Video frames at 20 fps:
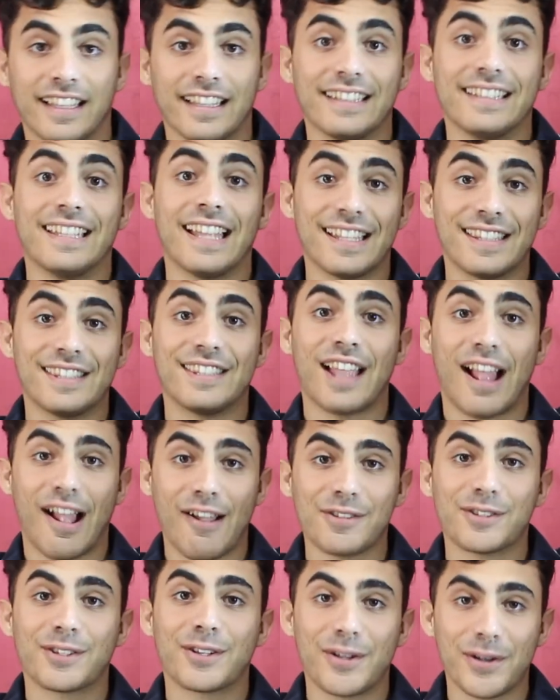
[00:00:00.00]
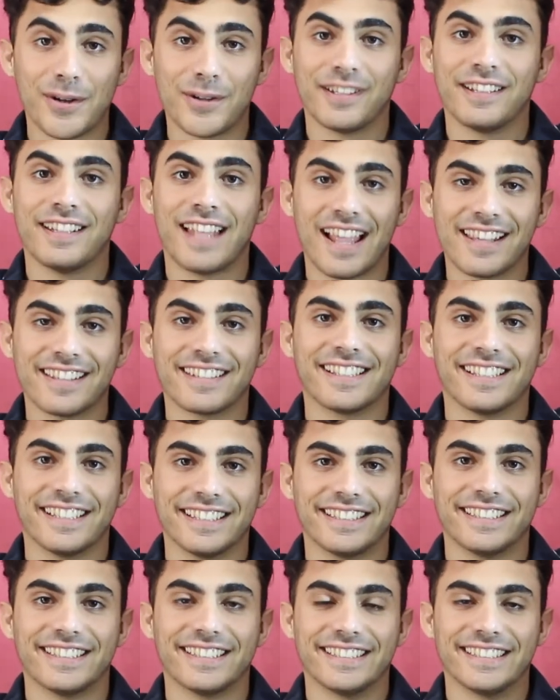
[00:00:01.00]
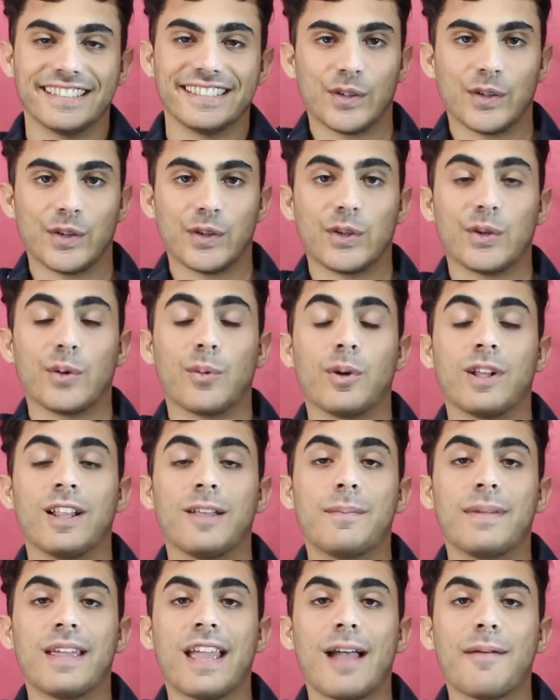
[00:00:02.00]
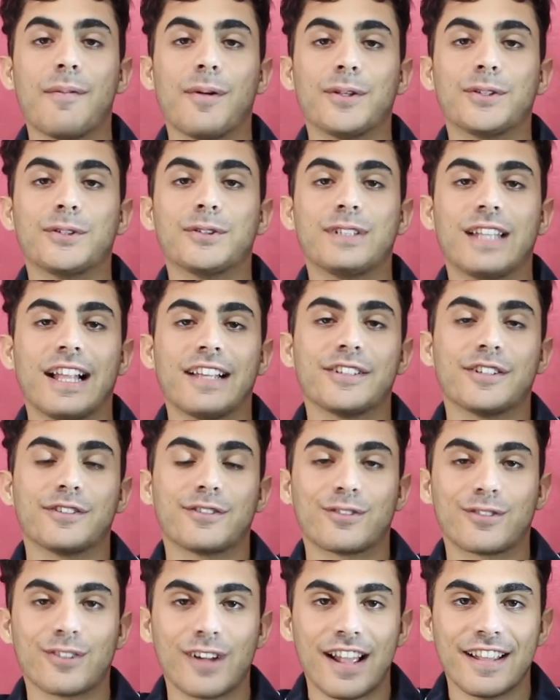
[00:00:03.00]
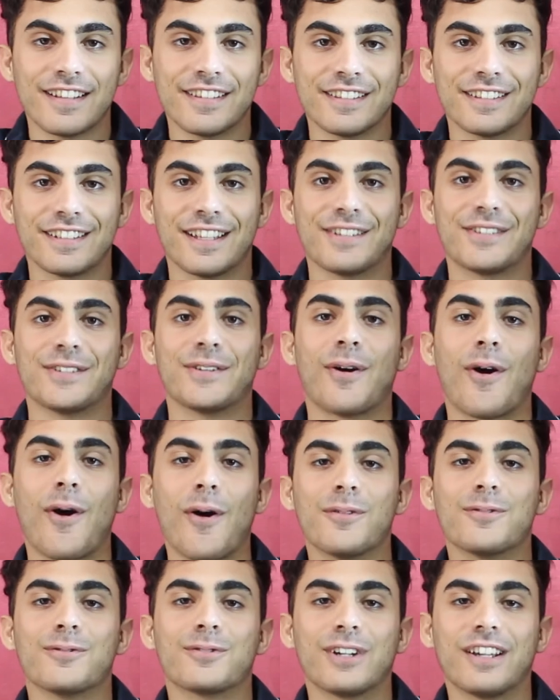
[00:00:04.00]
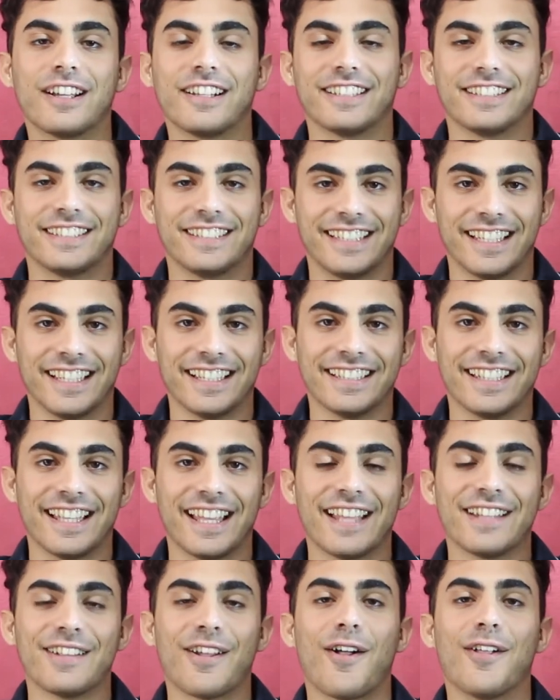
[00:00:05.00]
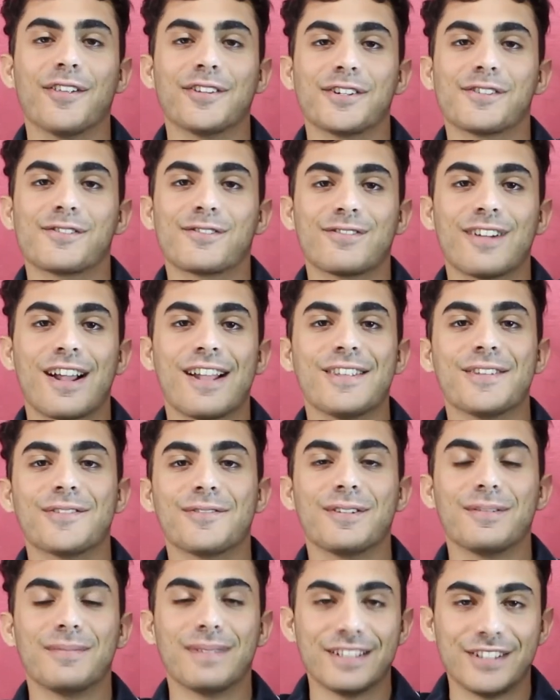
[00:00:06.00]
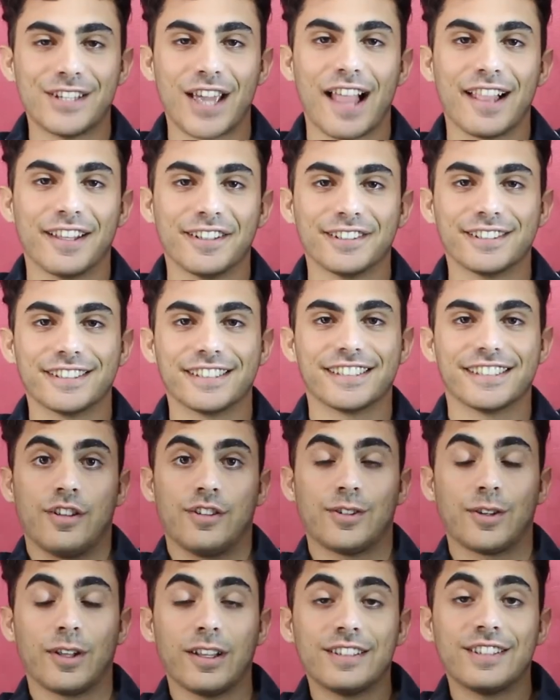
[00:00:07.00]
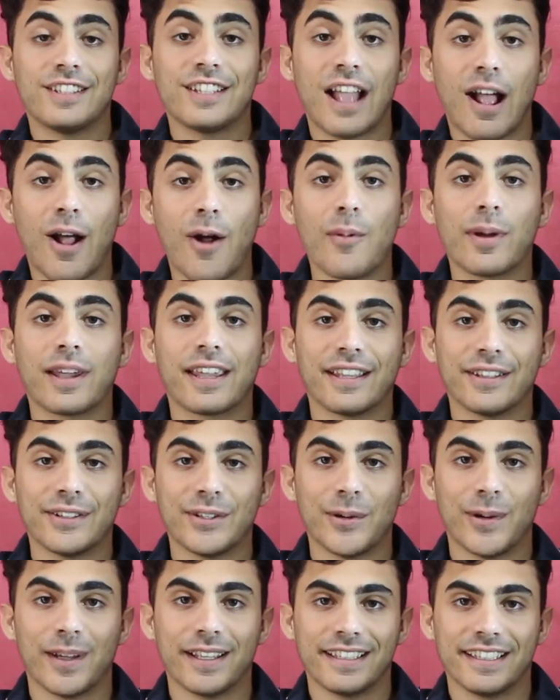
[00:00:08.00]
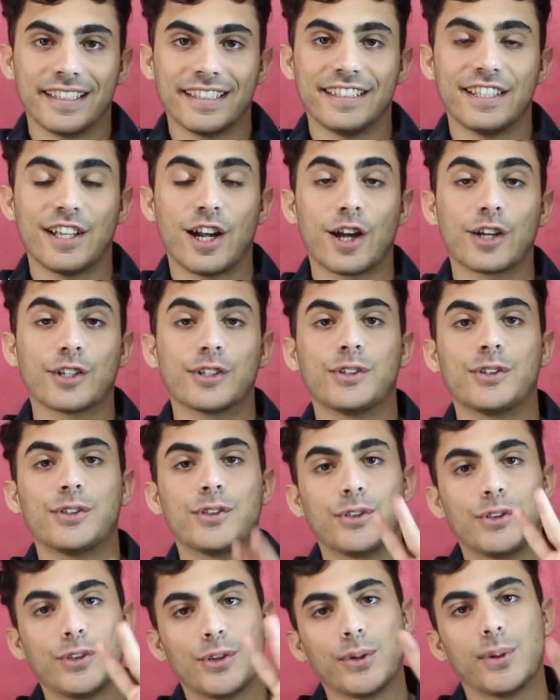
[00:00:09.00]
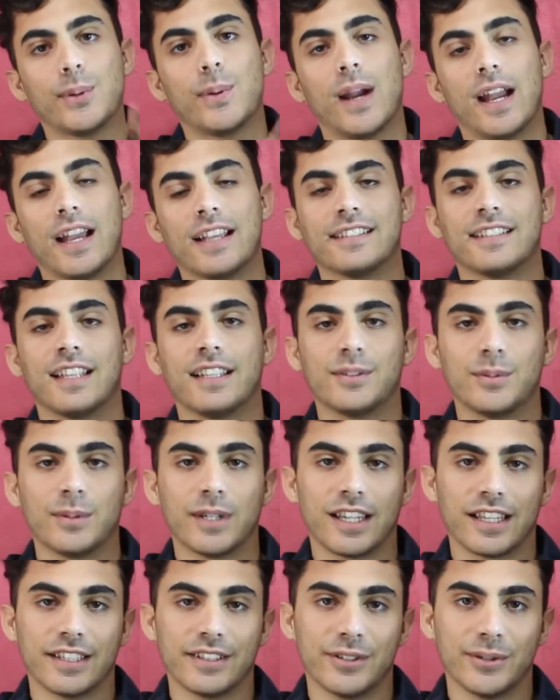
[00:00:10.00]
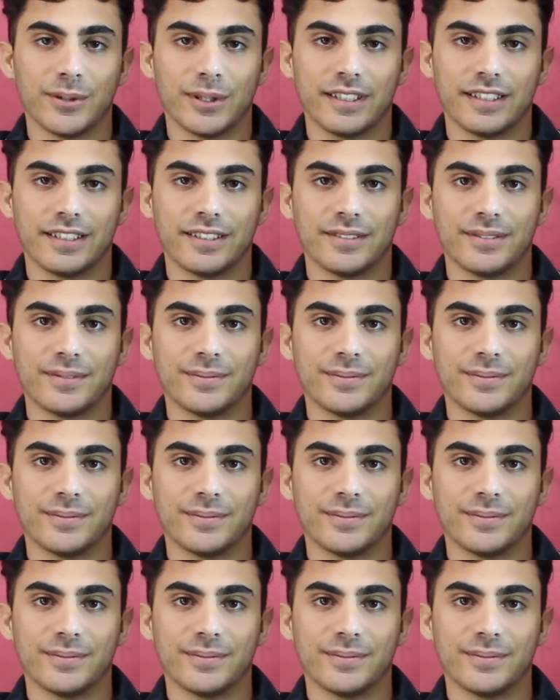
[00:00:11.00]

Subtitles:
That sounds good, doesn't it? You will be able to tell your friends that you own real estate and all your friends will be jealous. So let's see how we can do it. There are two ways that we can do it.